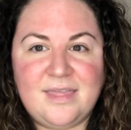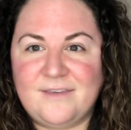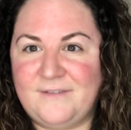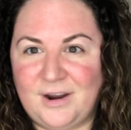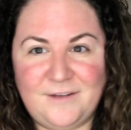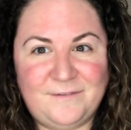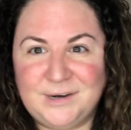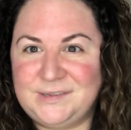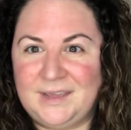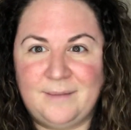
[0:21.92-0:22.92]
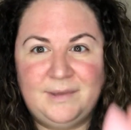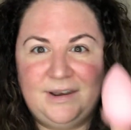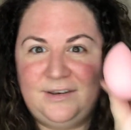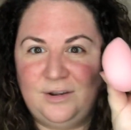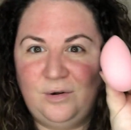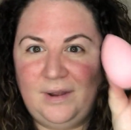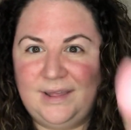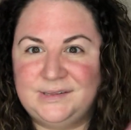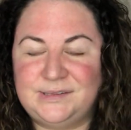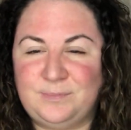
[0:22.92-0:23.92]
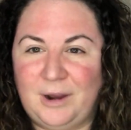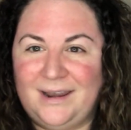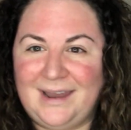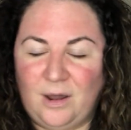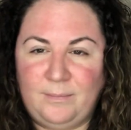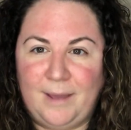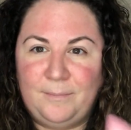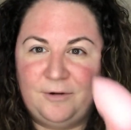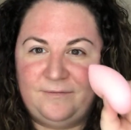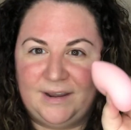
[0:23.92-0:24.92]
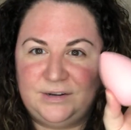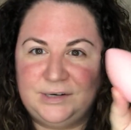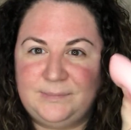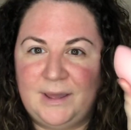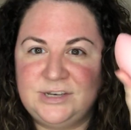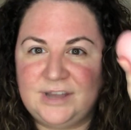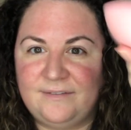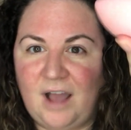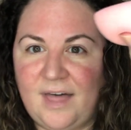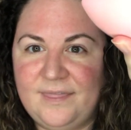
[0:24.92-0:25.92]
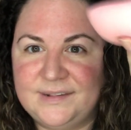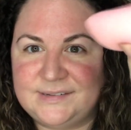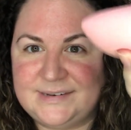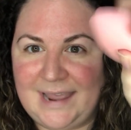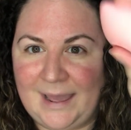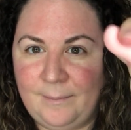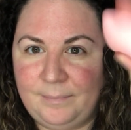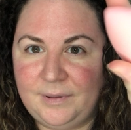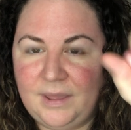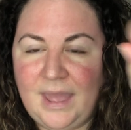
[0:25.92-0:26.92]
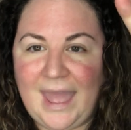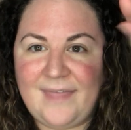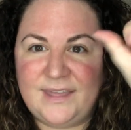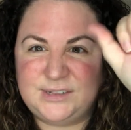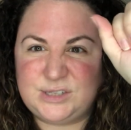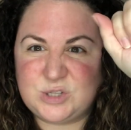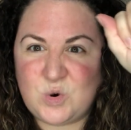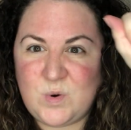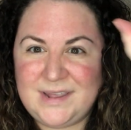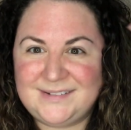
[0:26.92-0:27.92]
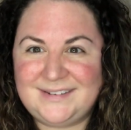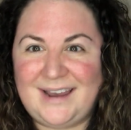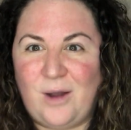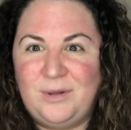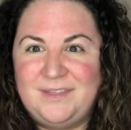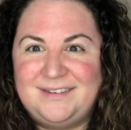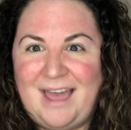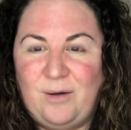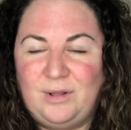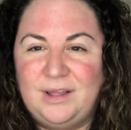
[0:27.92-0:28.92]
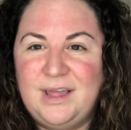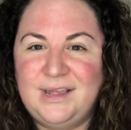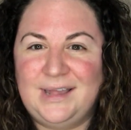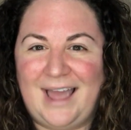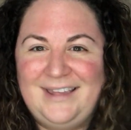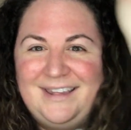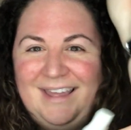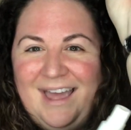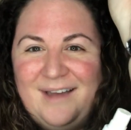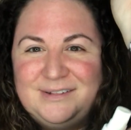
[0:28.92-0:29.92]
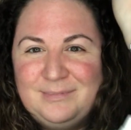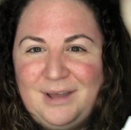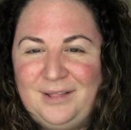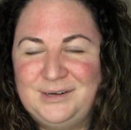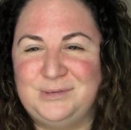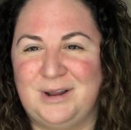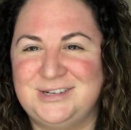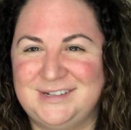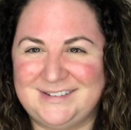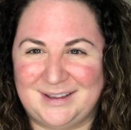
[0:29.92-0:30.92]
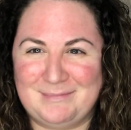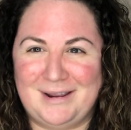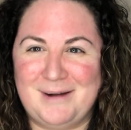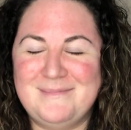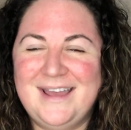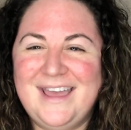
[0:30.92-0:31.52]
The very first thing I'm going to do is spray down my Perfector sponge. I've gotten this damp and then squeezed it out with a towel. I have some color swatches still on my arm.